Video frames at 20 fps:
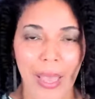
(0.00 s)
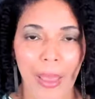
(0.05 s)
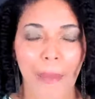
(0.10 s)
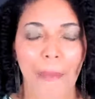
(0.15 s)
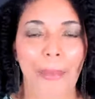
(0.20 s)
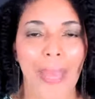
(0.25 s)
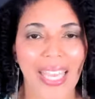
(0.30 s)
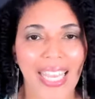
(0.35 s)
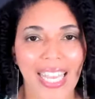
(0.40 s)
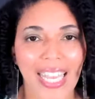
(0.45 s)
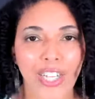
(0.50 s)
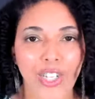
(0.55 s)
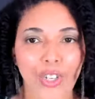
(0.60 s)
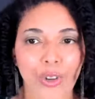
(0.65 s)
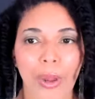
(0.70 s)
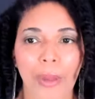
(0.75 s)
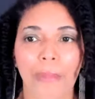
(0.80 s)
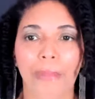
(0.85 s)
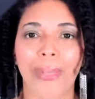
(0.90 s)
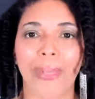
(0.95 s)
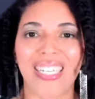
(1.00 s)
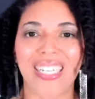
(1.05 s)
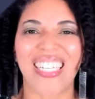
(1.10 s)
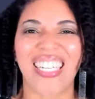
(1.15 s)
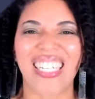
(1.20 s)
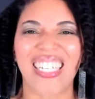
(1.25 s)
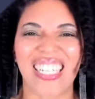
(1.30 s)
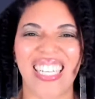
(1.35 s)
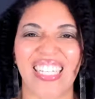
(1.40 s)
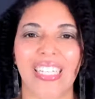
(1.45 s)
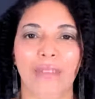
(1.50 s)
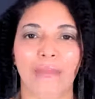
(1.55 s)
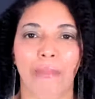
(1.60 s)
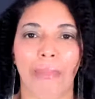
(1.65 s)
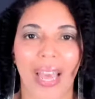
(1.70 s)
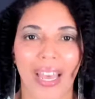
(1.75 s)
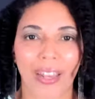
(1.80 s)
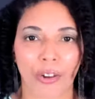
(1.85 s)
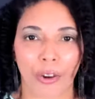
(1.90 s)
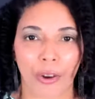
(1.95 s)
Making sure our business is
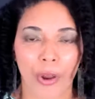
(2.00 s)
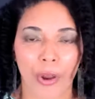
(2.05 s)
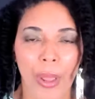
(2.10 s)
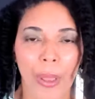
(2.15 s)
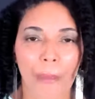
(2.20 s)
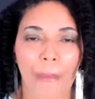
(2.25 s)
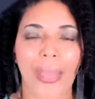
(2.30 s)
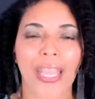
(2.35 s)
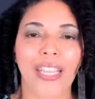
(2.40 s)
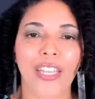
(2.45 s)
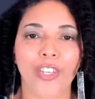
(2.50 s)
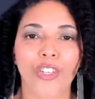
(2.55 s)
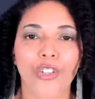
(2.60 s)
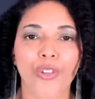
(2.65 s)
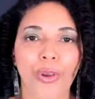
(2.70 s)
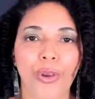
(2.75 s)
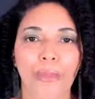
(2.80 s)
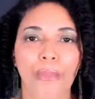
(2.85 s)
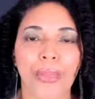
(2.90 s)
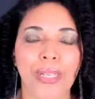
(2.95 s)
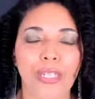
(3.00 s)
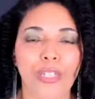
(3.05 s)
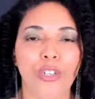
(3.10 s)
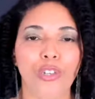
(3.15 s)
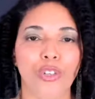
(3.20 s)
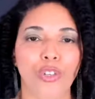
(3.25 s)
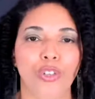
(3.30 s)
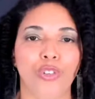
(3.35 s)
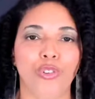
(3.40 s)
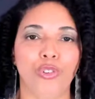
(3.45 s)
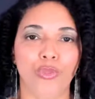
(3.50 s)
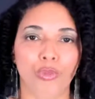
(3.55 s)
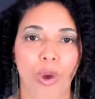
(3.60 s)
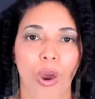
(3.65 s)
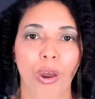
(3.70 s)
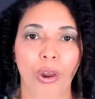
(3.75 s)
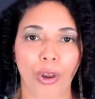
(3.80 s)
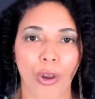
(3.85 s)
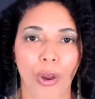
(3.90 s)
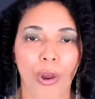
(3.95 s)
better, making sure our business is
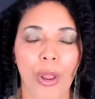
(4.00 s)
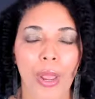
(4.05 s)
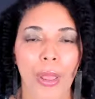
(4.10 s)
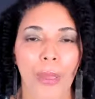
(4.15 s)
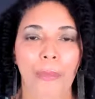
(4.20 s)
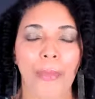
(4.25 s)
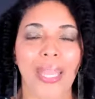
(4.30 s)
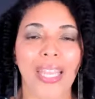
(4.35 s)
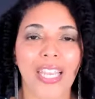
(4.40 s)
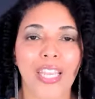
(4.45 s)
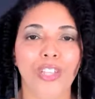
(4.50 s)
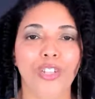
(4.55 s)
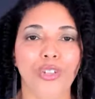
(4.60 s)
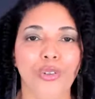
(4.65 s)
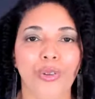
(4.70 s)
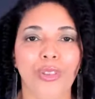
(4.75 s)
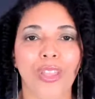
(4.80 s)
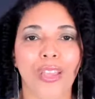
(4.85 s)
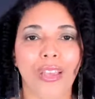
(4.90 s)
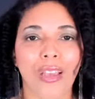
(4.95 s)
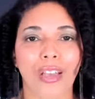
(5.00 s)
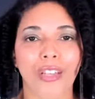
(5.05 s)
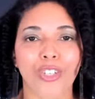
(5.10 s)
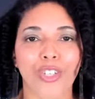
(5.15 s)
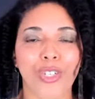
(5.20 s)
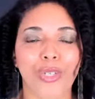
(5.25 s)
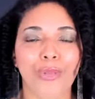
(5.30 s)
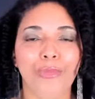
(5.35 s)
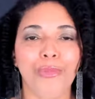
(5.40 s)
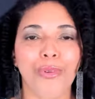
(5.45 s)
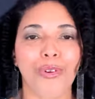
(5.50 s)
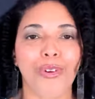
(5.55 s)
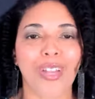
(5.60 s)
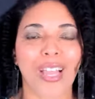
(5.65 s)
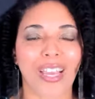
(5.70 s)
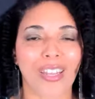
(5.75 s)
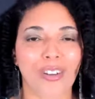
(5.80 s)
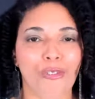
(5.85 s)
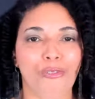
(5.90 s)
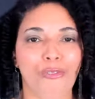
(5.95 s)
stronger, making sure the customer
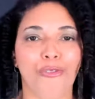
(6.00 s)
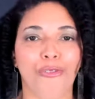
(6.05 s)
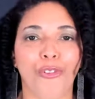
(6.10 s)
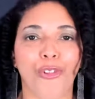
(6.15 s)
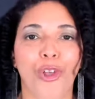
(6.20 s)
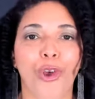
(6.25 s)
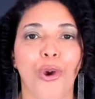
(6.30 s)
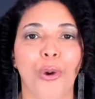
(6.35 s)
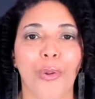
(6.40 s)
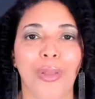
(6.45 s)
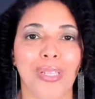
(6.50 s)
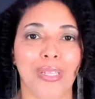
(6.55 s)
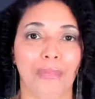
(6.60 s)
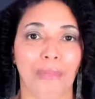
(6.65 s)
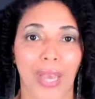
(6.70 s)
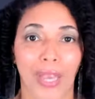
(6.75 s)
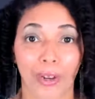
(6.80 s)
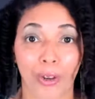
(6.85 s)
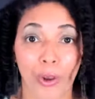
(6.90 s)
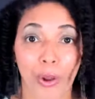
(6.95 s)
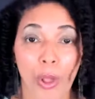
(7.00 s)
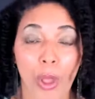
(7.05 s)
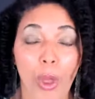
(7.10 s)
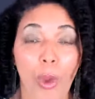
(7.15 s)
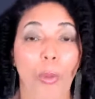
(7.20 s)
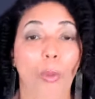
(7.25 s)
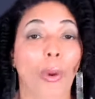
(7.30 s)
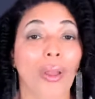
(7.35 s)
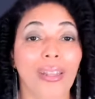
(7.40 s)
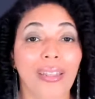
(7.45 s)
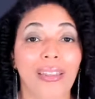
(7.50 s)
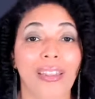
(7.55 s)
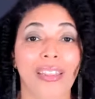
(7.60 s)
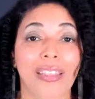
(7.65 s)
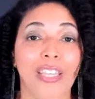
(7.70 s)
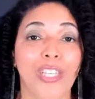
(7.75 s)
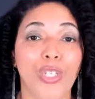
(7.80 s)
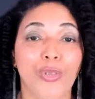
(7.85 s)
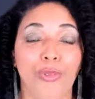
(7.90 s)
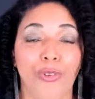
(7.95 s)
kind of flow is better. One of the
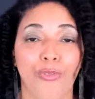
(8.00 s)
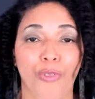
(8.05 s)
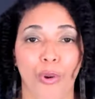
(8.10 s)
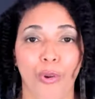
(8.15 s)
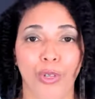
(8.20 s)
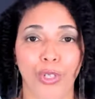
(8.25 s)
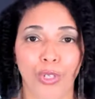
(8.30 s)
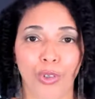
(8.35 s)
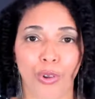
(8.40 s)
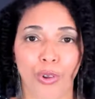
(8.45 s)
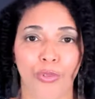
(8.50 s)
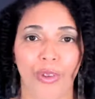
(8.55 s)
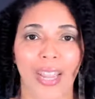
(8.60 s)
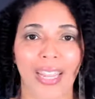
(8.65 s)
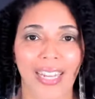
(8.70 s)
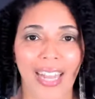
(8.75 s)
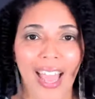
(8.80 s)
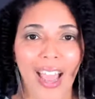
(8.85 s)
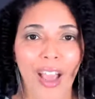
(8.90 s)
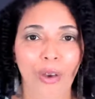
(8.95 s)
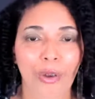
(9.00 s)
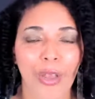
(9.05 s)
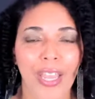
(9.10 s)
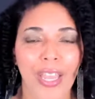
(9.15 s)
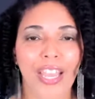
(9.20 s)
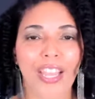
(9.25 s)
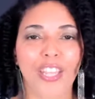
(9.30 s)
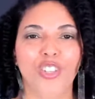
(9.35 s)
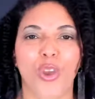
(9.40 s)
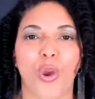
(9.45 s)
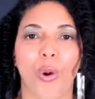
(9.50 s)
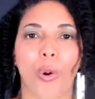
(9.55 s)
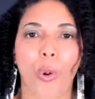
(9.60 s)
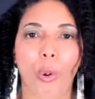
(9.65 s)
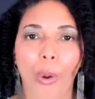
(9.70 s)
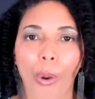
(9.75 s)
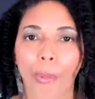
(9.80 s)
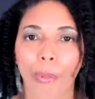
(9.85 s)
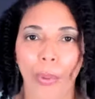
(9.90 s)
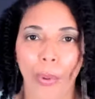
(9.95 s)
things we're focused on right now is our
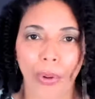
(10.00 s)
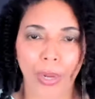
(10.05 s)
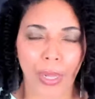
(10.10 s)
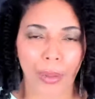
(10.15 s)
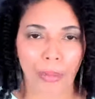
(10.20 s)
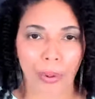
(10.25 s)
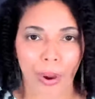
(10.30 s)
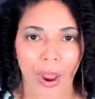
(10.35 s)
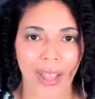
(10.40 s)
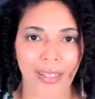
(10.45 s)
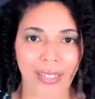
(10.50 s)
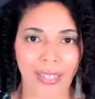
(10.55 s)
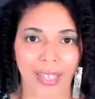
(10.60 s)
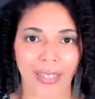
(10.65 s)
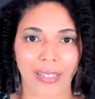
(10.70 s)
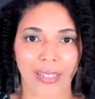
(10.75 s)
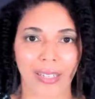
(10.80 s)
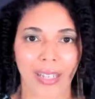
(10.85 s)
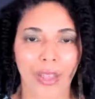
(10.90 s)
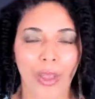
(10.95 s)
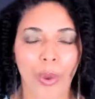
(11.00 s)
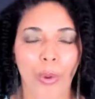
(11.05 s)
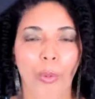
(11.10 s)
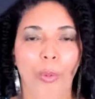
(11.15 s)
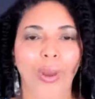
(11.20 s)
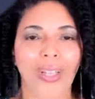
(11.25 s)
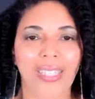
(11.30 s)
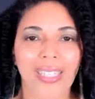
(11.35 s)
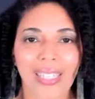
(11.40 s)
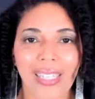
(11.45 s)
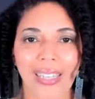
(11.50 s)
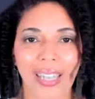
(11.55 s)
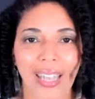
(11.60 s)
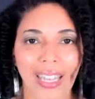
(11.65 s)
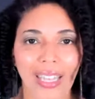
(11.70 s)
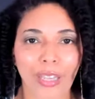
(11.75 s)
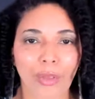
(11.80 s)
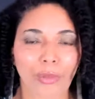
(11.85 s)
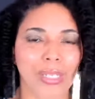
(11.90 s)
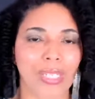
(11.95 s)
onboarding process. What's it
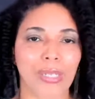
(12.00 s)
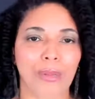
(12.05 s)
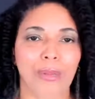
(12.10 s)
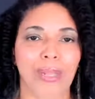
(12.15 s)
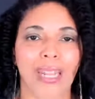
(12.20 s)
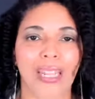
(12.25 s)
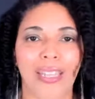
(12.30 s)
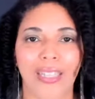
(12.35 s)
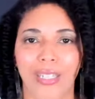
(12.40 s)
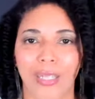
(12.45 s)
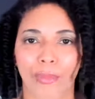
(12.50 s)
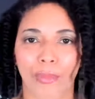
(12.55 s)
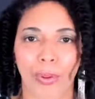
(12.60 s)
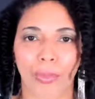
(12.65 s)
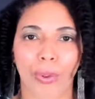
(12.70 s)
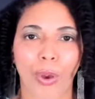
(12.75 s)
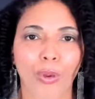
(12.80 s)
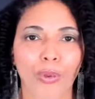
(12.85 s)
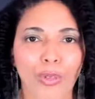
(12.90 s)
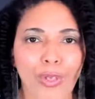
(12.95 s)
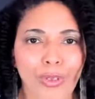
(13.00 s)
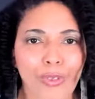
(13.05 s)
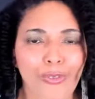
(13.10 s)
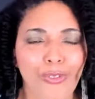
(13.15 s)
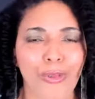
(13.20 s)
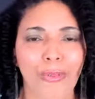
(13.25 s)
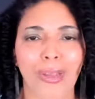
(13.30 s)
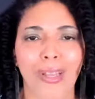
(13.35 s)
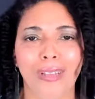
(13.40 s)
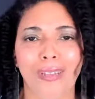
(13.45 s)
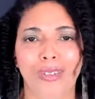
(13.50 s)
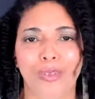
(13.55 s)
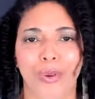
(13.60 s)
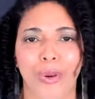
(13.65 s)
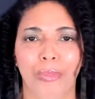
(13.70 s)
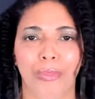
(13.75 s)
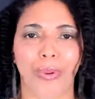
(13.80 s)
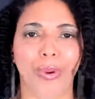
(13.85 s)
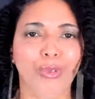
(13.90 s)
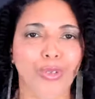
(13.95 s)
like when someone gets a proposal from us or a
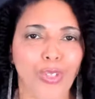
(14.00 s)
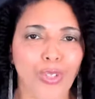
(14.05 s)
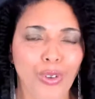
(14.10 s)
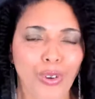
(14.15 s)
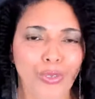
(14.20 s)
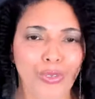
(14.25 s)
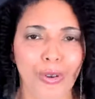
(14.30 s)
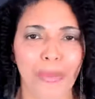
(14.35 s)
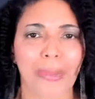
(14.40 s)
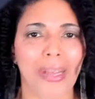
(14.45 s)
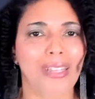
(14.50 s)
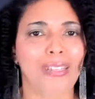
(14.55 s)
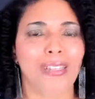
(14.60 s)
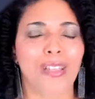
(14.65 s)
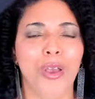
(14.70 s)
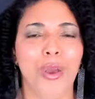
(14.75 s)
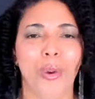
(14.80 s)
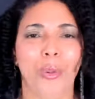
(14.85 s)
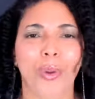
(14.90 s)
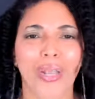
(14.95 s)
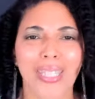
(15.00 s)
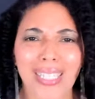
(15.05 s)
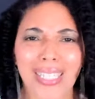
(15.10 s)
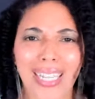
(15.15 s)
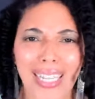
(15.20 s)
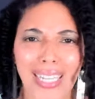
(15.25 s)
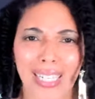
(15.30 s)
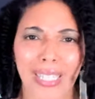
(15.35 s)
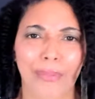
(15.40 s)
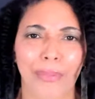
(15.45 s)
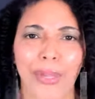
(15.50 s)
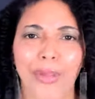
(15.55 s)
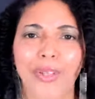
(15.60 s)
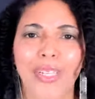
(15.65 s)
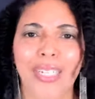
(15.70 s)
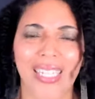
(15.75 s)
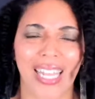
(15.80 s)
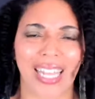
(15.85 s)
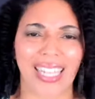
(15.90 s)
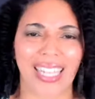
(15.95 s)
brochure from us? What's that
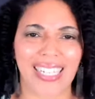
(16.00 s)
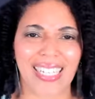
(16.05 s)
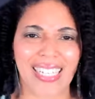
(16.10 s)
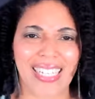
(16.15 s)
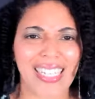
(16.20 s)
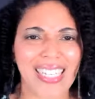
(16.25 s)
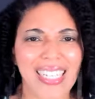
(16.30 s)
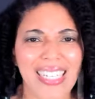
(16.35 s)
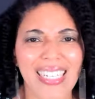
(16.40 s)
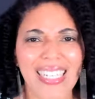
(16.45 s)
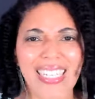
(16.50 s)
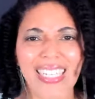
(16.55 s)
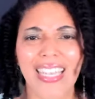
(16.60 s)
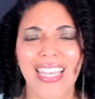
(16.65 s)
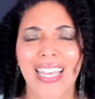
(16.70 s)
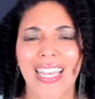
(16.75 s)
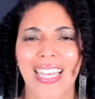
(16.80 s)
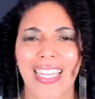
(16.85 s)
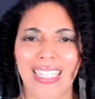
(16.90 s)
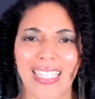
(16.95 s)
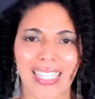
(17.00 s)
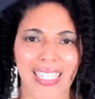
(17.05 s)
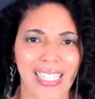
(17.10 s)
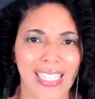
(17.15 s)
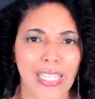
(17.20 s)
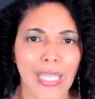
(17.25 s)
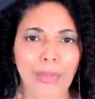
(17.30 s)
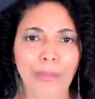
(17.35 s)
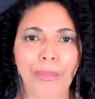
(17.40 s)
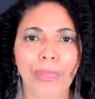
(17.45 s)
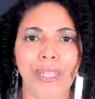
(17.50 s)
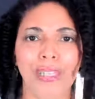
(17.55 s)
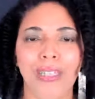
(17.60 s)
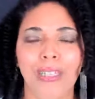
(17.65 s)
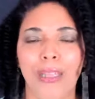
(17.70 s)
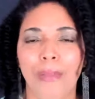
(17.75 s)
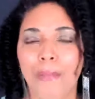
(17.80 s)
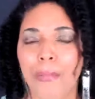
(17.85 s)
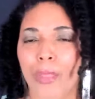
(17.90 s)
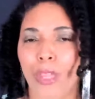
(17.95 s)
experience like? Is it easy? Is it seamless?
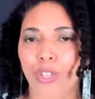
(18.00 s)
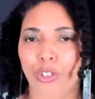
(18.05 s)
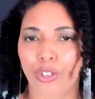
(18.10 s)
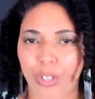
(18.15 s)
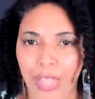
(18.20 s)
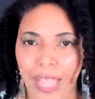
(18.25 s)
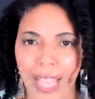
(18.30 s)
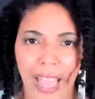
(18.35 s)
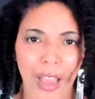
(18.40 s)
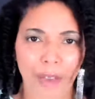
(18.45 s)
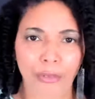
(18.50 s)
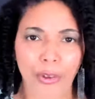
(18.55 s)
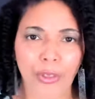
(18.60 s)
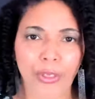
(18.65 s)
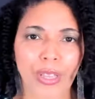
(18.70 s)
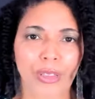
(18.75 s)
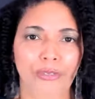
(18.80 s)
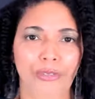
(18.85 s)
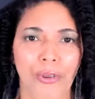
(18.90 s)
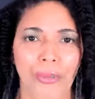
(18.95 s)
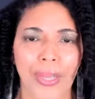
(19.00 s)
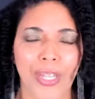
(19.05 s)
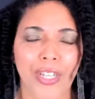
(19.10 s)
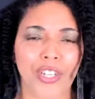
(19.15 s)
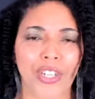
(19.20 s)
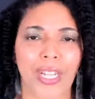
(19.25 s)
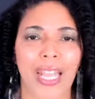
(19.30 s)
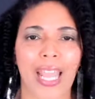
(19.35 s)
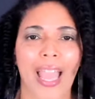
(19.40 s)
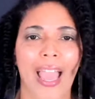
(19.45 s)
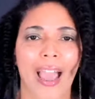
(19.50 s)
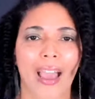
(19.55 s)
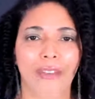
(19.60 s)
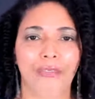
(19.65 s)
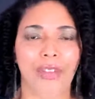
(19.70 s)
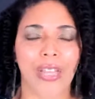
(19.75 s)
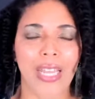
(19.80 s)
Do they have all the information they have?